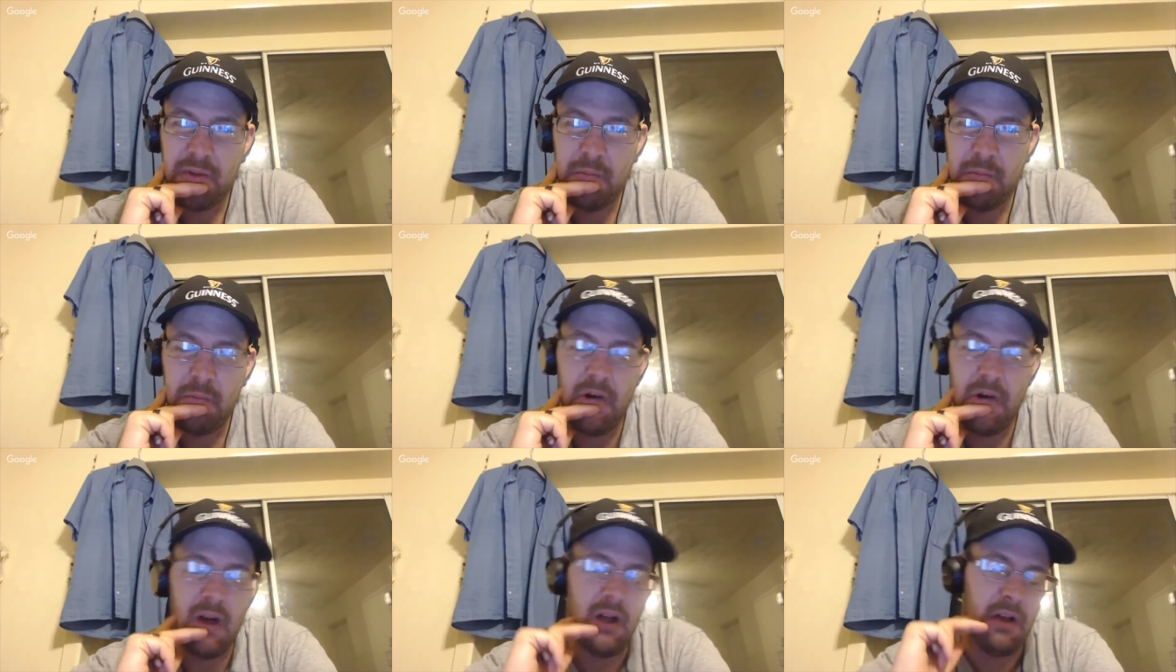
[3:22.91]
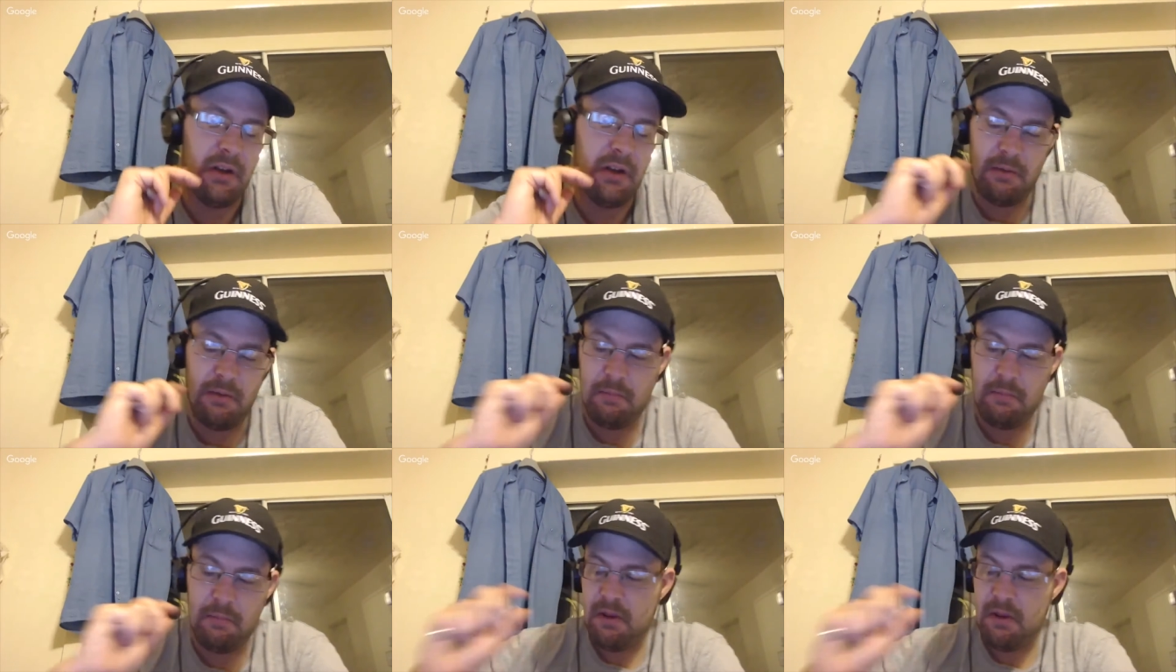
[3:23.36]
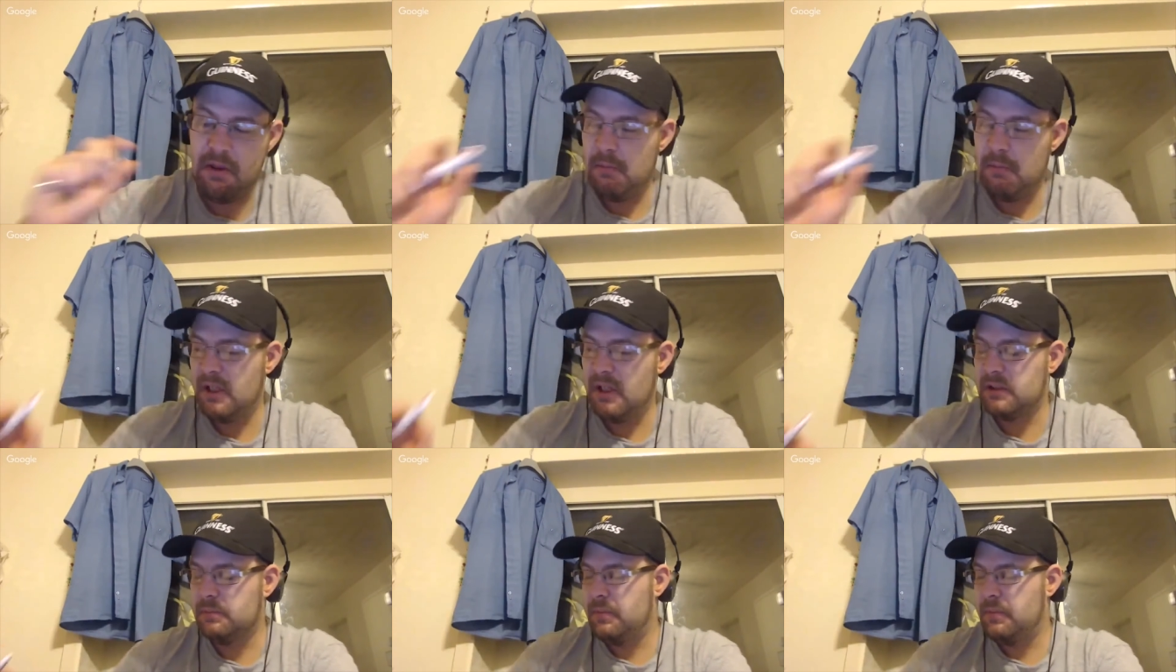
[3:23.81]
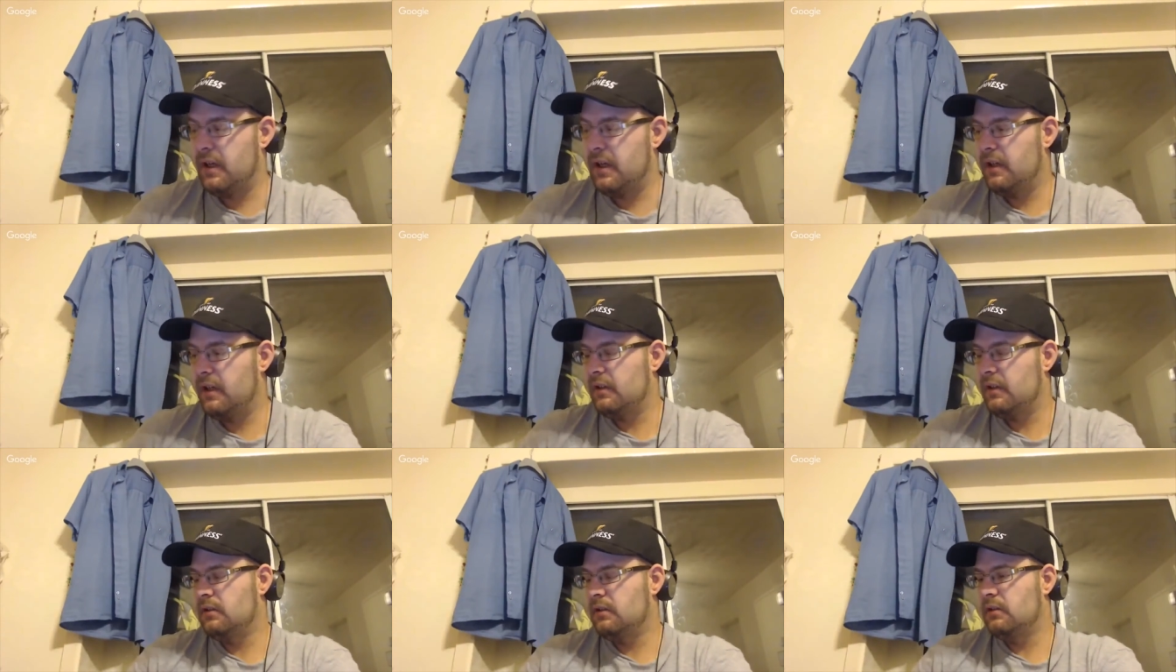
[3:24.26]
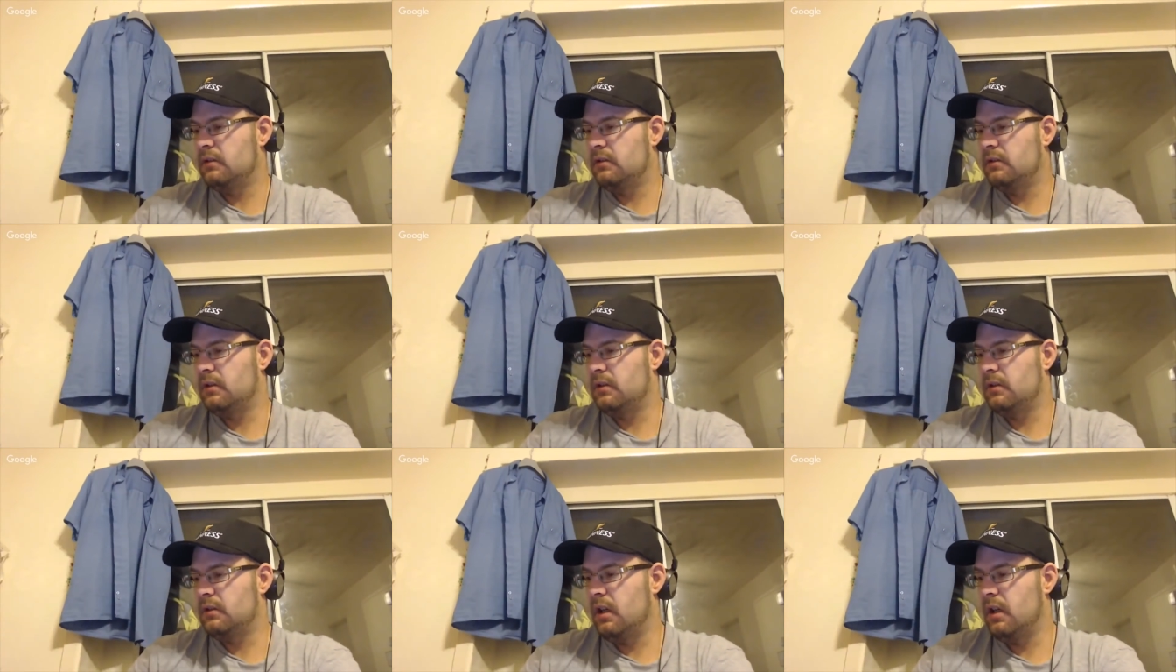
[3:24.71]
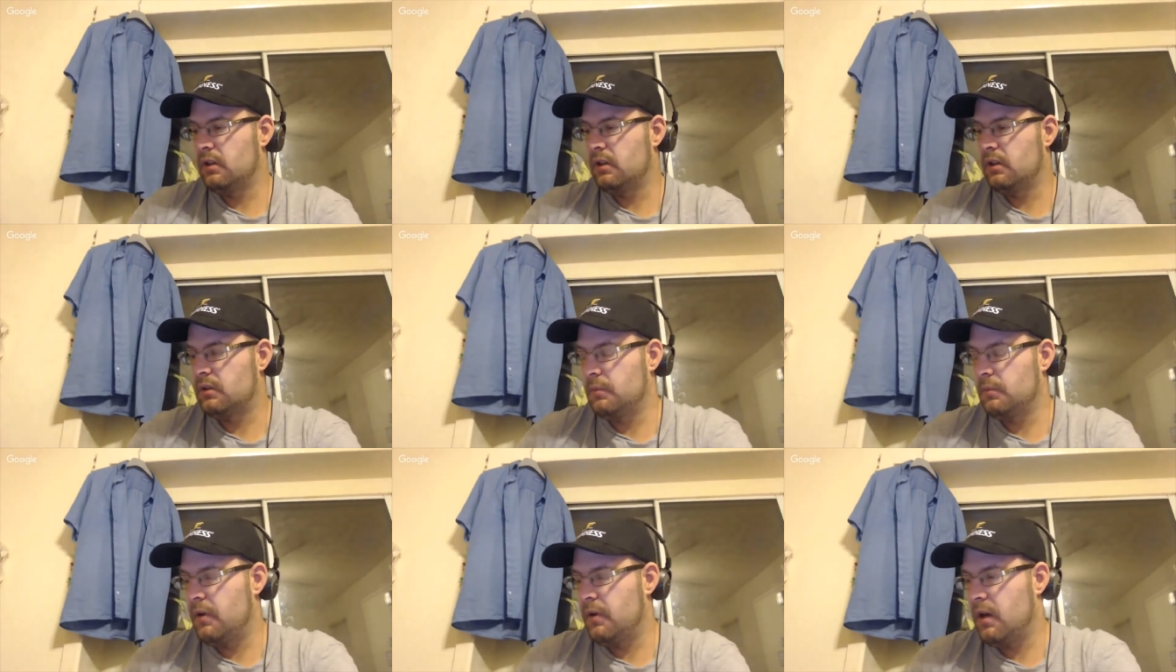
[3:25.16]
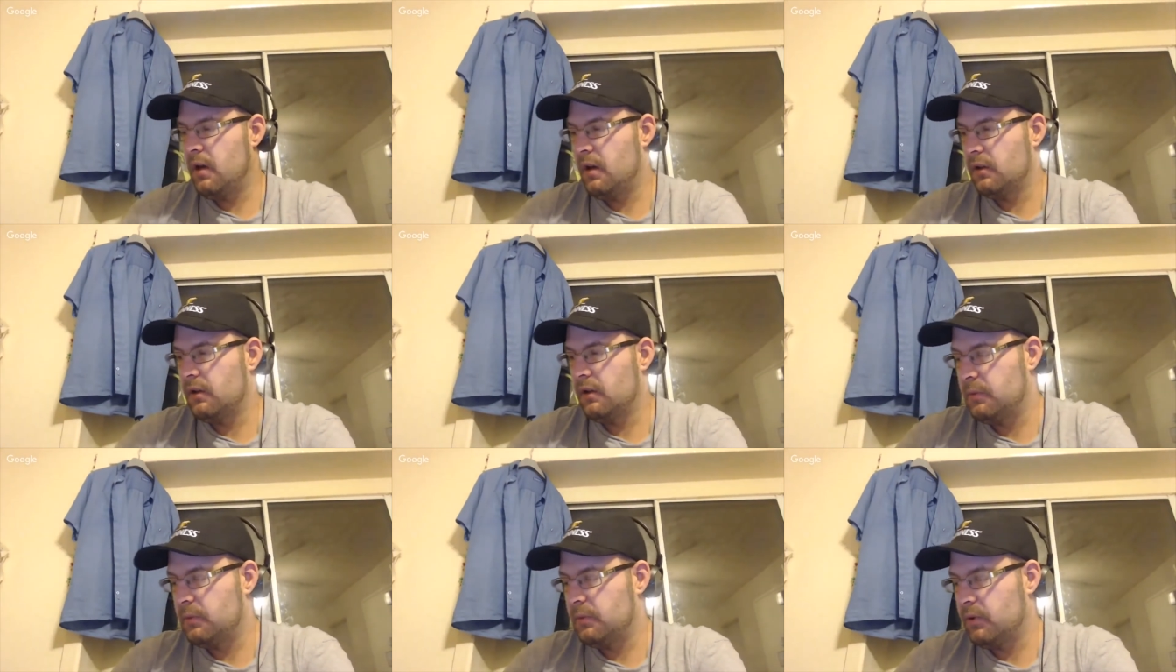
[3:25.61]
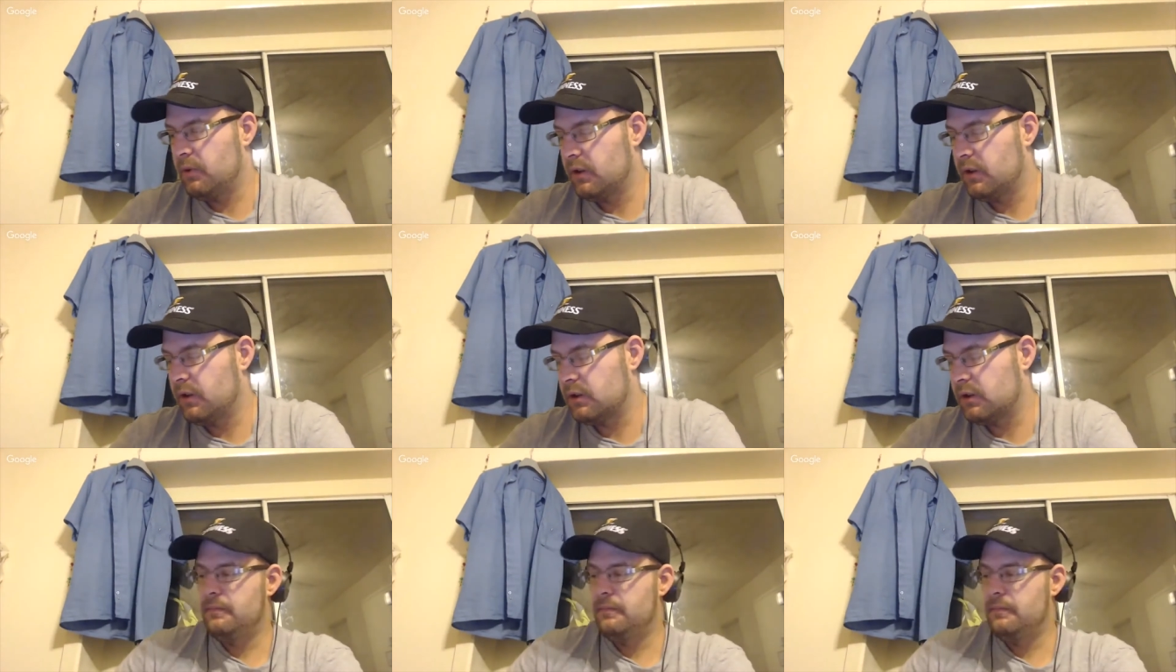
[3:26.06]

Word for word: uh, the, the best bet uh, to, uh, to be honest.